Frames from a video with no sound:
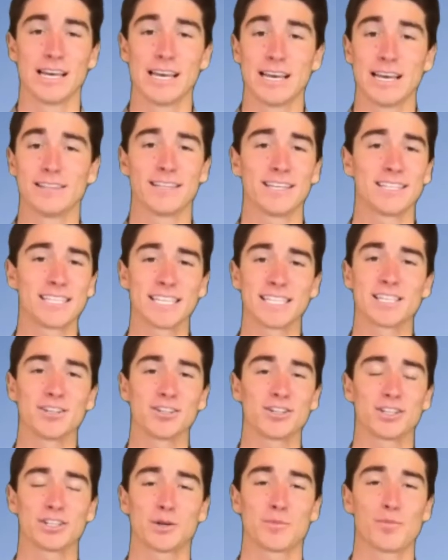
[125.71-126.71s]
This isn't
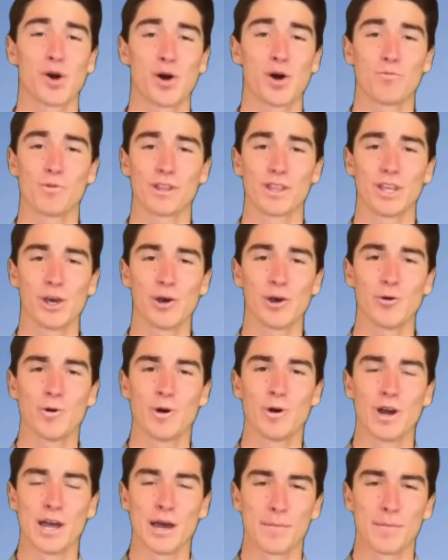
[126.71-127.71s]
just a problem with you,
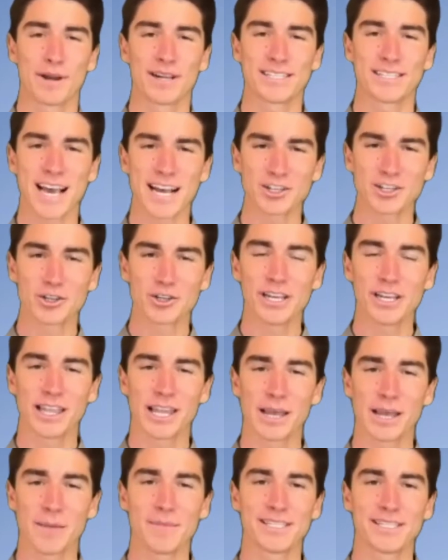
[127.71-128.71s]
but is actually a
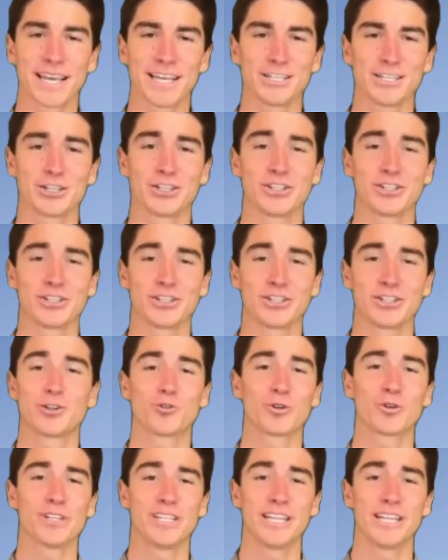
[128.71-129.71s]
limitation to the
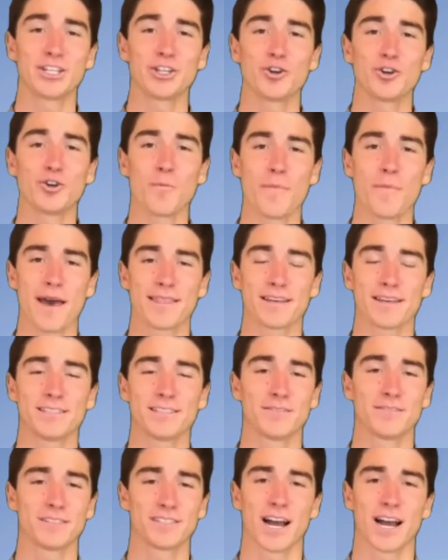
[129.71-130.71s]
traditional methods of
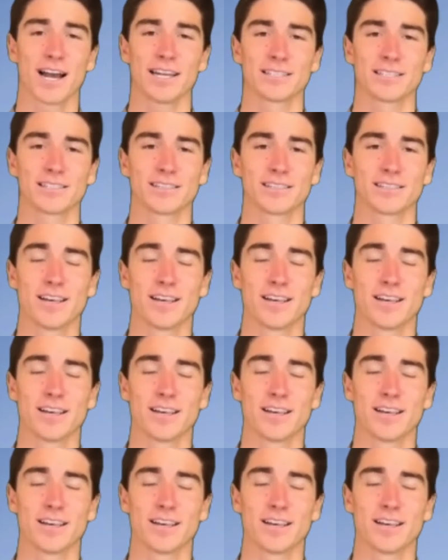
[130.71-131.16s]
science.